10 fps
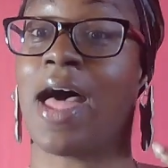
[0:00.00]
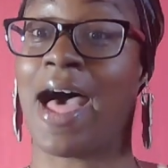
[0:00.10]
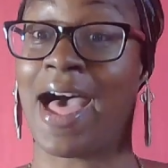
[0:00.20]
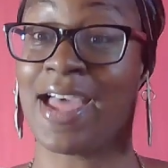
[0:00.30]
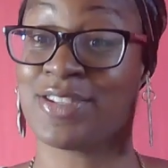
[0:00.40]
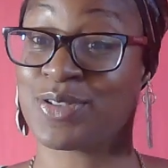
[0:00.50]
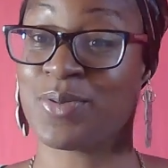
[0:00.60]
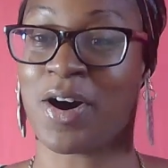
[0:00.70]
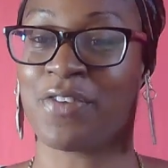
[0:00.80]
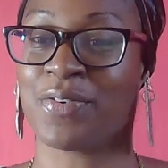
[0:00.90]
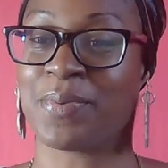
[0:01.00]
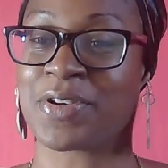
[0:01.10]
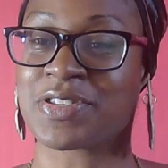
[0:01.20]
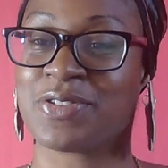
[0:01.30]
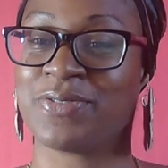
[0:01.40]
I do offer
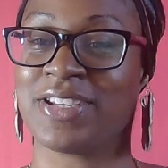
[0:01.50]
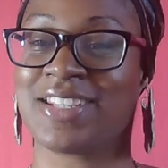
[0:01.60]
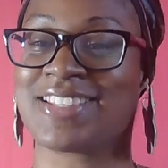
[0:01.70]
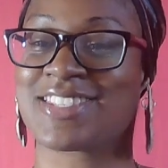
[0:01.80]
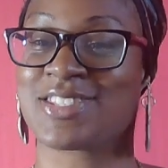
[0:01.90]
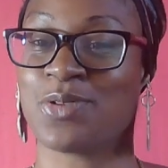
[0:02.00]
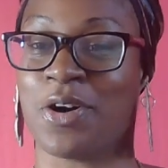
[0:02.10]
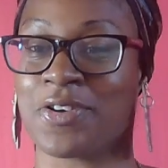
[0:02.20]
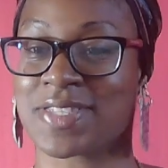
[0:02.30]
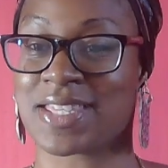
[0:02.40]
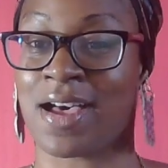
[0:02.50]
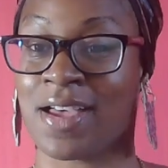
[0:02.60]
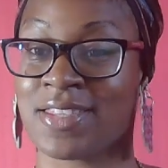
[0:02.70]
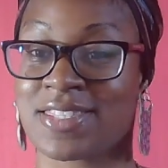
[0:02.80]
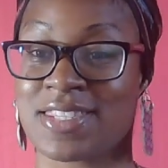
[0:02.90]
personal readings to all
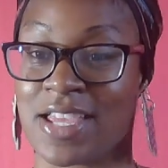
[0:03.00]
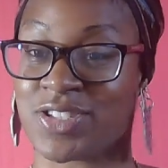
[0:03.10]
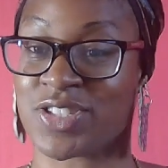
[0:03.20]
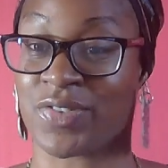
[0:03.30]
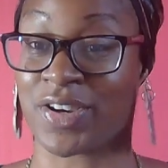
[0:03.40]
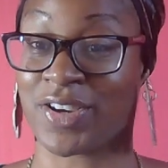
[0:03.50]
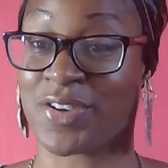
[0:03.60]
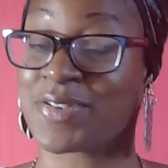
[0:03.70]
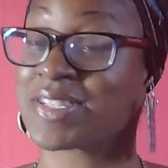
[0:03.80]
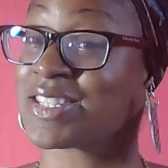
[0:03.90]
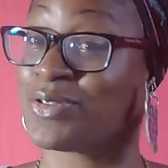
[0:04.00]
signs, not just Virgos.